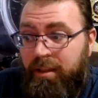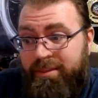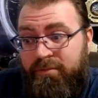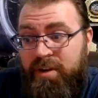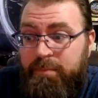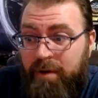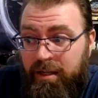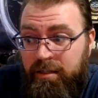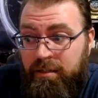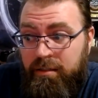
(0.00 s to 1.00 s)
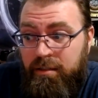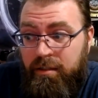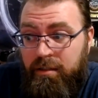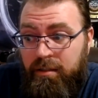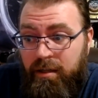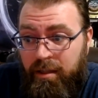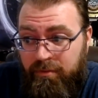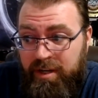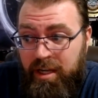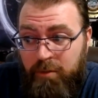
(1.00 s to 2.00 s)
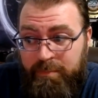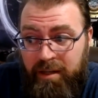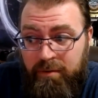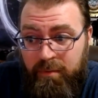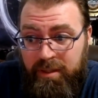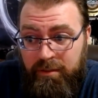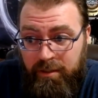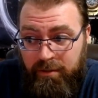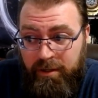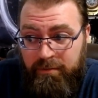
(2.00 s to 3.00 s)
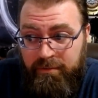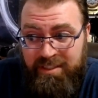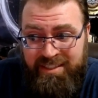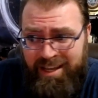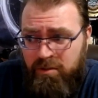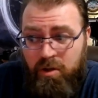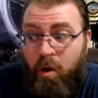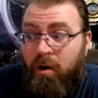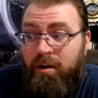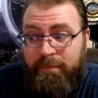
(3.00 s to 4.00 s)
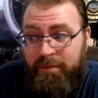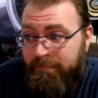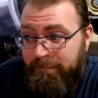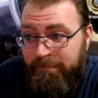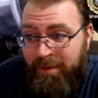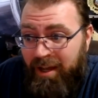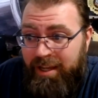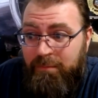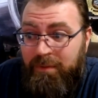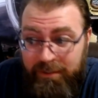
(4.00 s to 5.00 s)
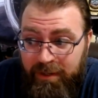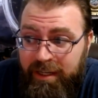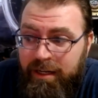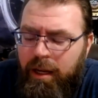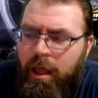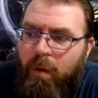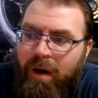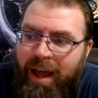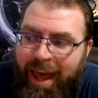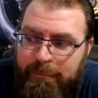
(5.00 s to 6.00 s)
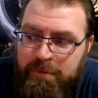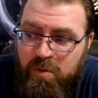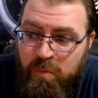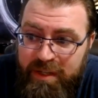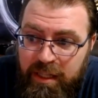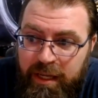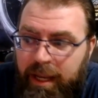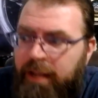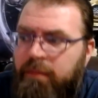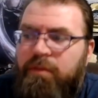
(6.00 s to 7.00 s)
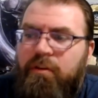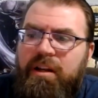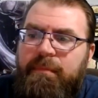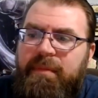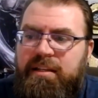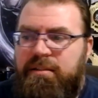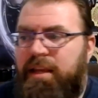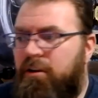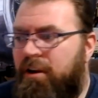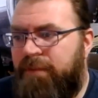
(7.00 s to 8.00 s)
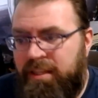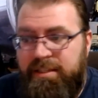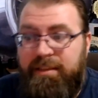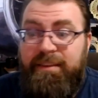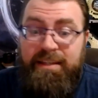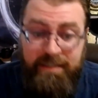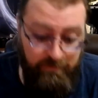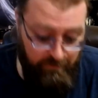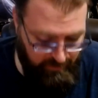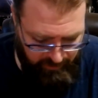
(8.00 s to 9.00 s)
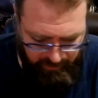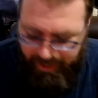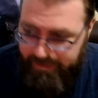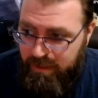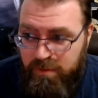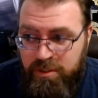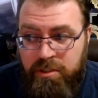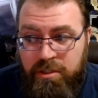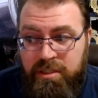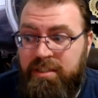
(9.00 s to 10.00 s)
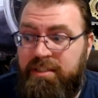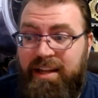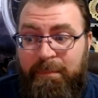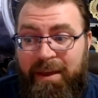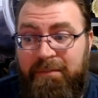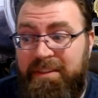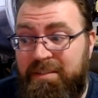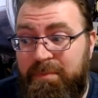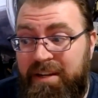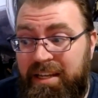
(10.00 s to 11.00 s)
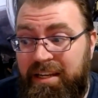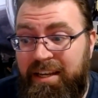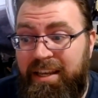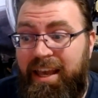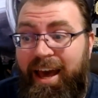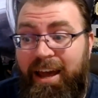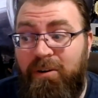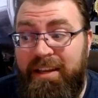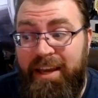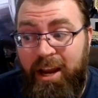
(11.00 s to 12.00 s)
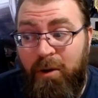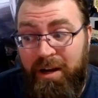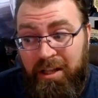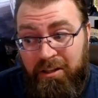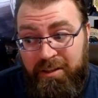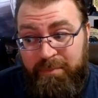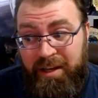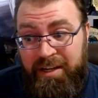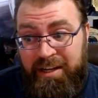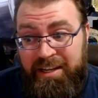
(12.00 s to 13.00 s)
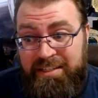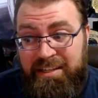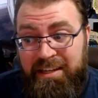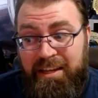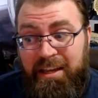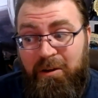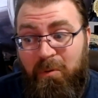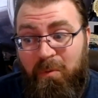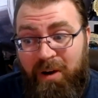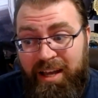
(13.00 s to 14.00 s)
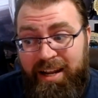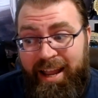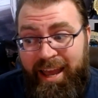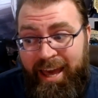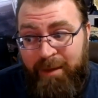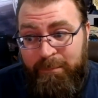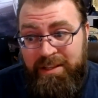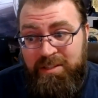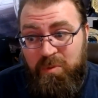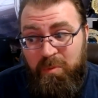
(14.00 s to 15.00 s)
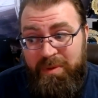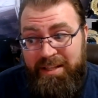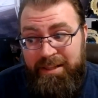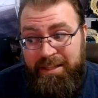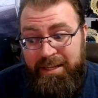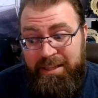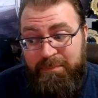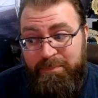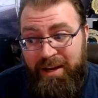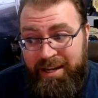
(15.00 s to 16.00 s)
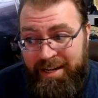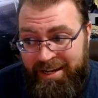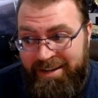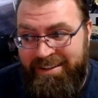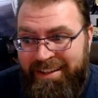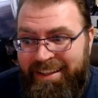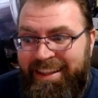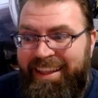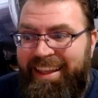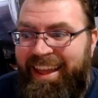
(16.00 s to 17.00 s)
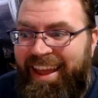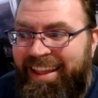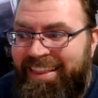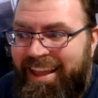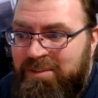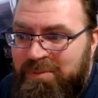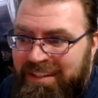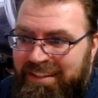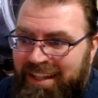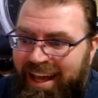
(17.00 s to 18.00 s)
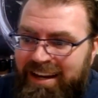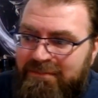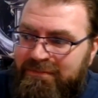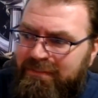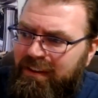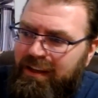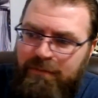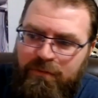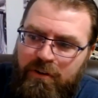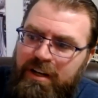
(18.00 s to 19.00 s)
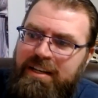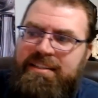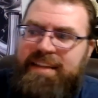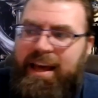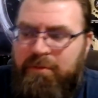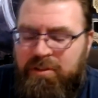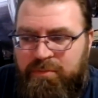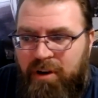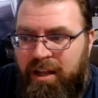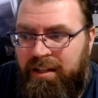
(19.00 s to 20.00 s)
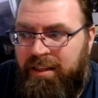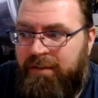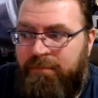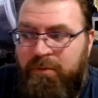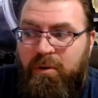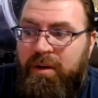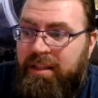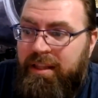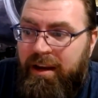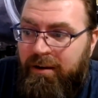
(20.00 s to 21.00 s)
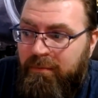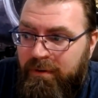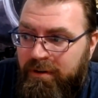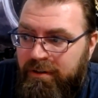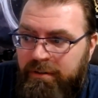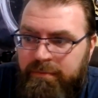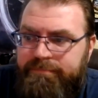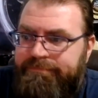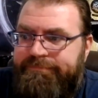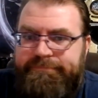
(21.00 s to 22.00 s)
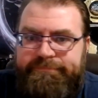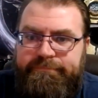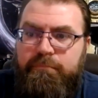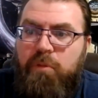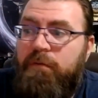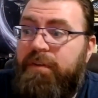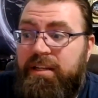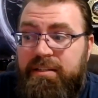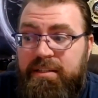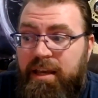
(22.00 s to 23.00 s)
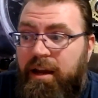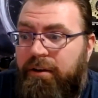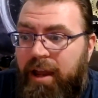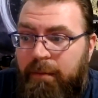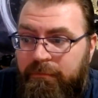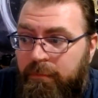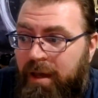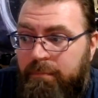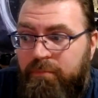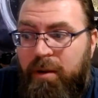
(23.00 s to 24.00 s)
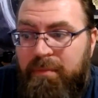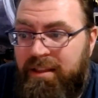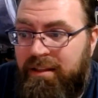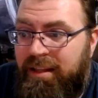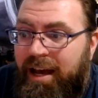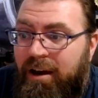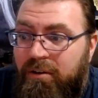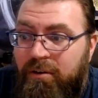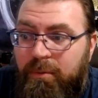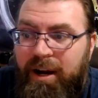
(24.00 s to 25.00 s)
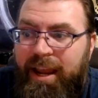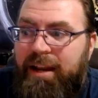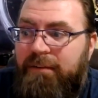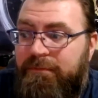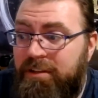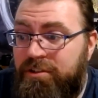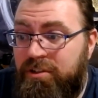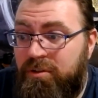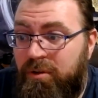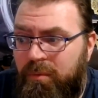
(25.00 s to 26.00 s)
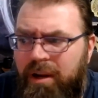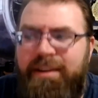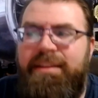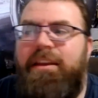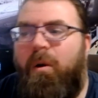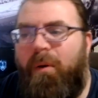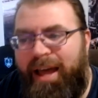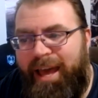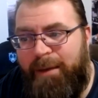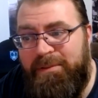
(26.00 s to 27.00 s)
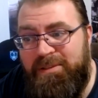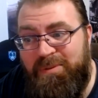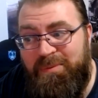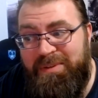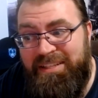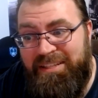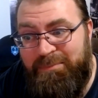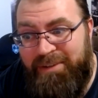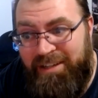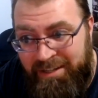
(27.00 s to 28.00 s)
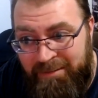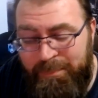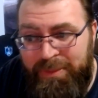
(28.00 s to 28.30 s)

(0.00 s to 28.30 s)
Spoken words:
A 3 color button with a logo. Sounds horrible, but we'll do it. What happens when we click it? And 30 minutes later, I finally said, listen, I think we should just stop having this meeting. I don't care what color the button is. What happens when we click the button? And that's what a lot of, if you're in an established product, like if we're going in there and we're moving a CRM from on-prem to the cloud or we're adding features to it, we already know what happens when we click the button.